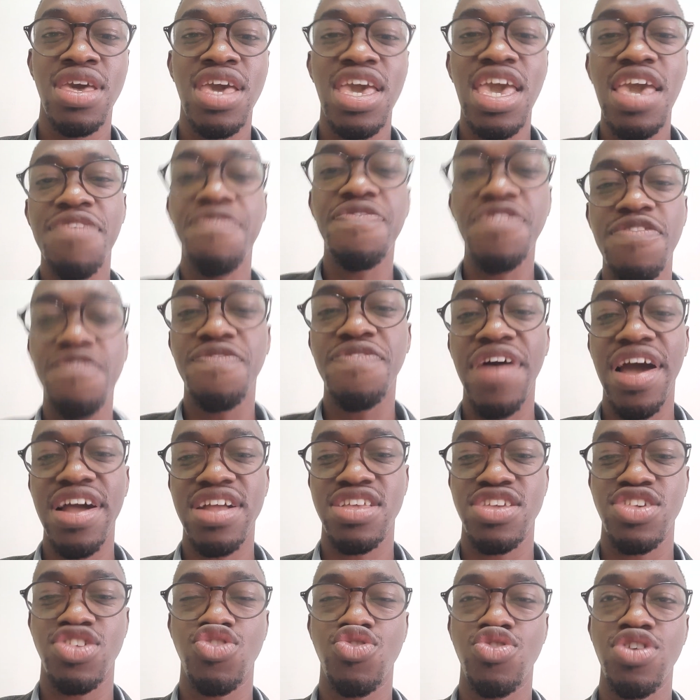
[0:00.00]
If in fact
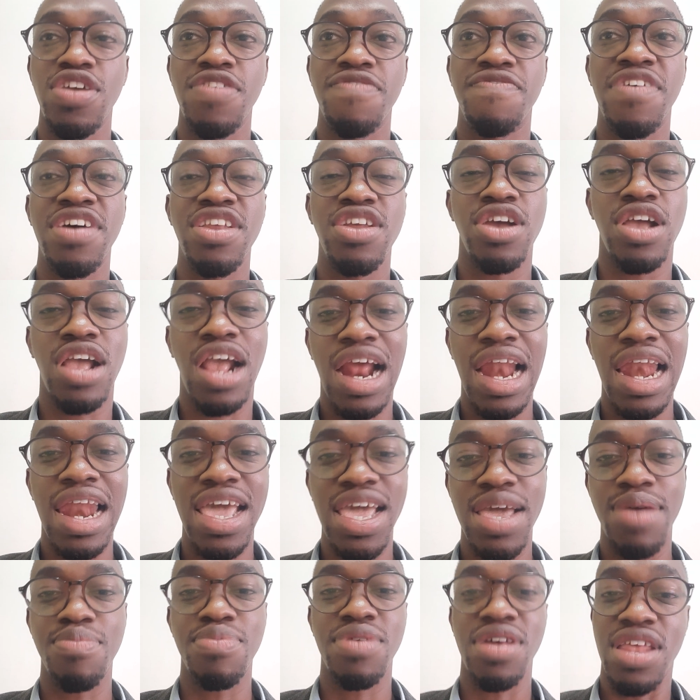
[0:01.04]
the street vendor
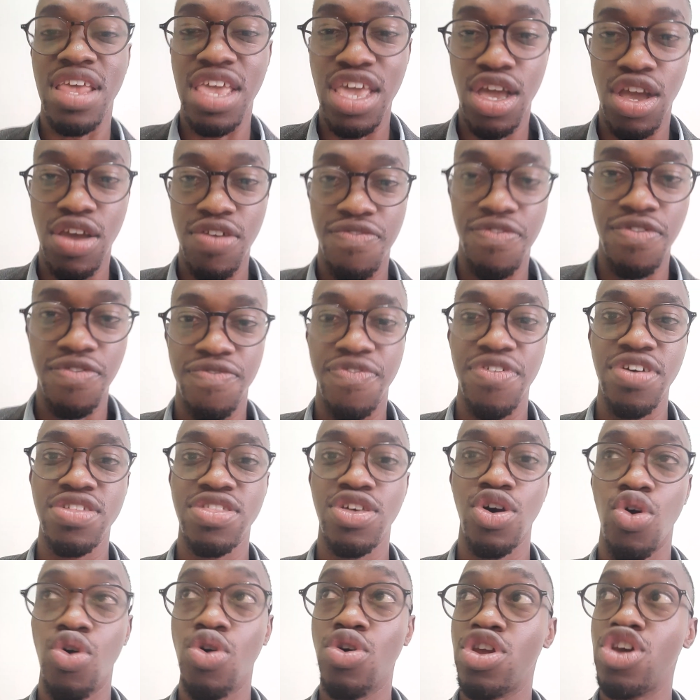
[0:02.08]
claimed that he could fulfill the
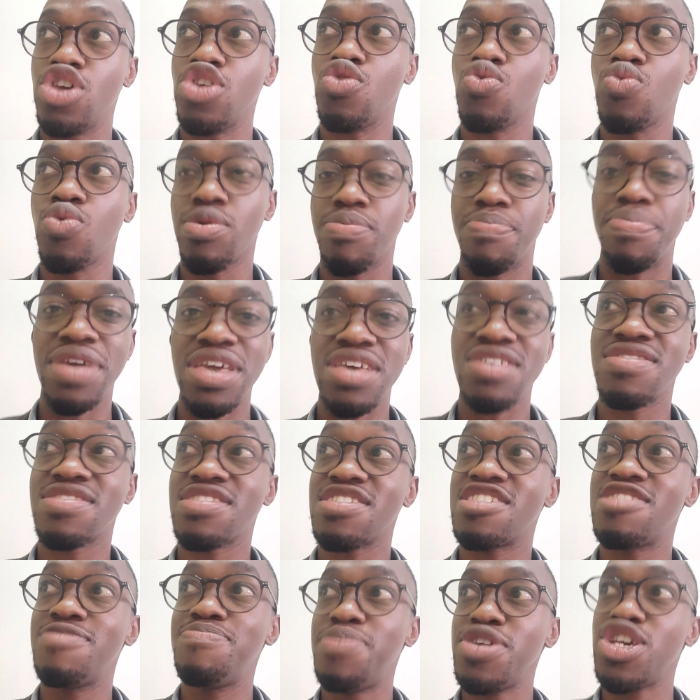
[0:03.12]
order, you would be
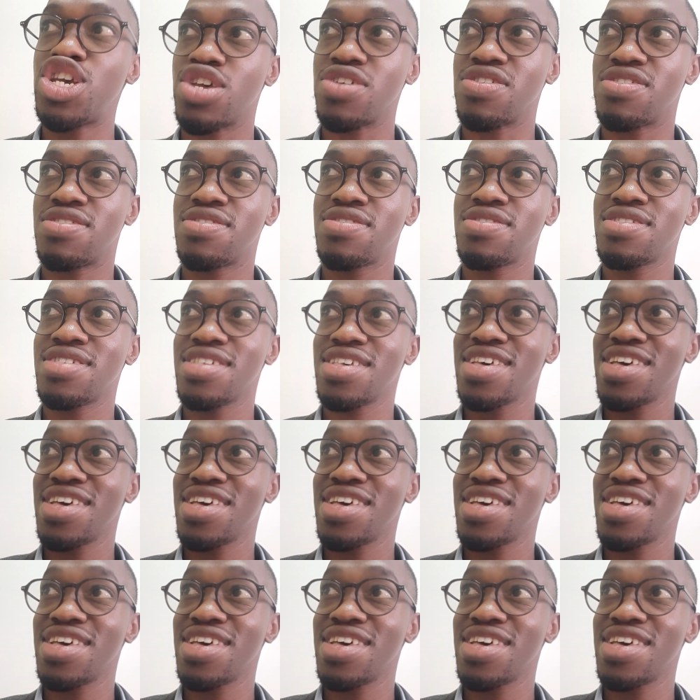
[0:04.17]
suspicious.